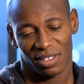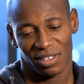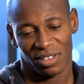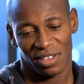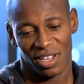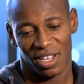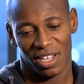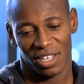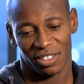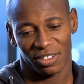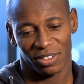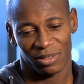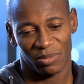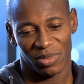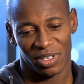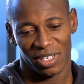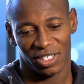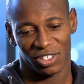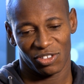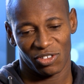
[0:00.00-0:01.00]
Yeah, it could
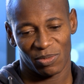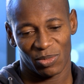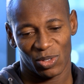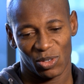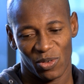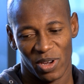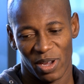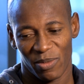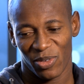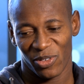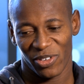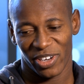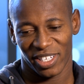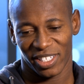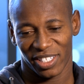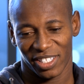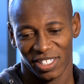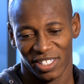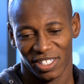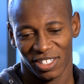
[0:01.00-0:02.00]
be a trip to
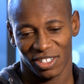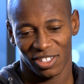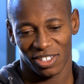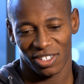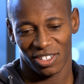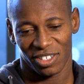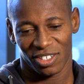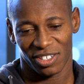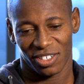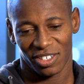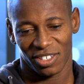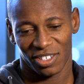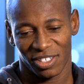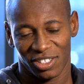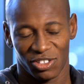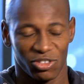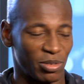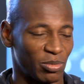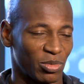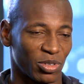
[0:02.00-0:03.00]
Emirates or a
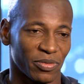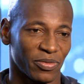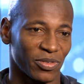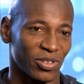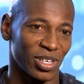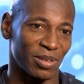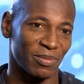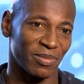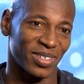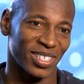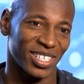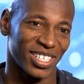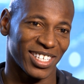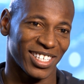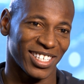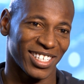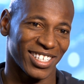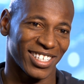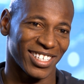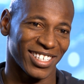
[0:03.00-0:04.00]
trip to Fulham.
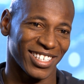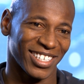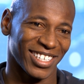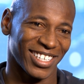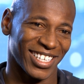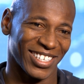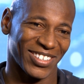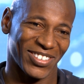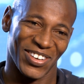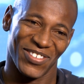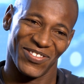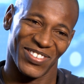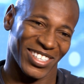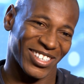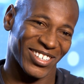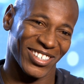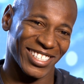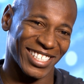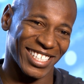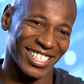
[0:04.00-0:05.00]
Craven
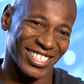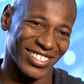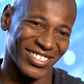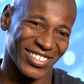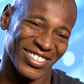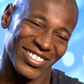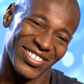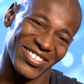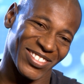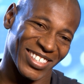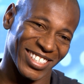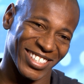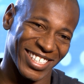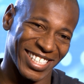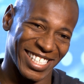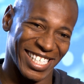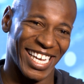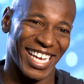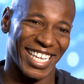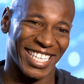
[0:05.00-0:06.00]
Cottage, or one or
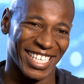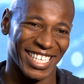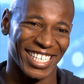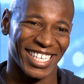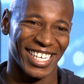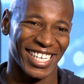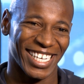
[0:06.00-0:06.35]
the other.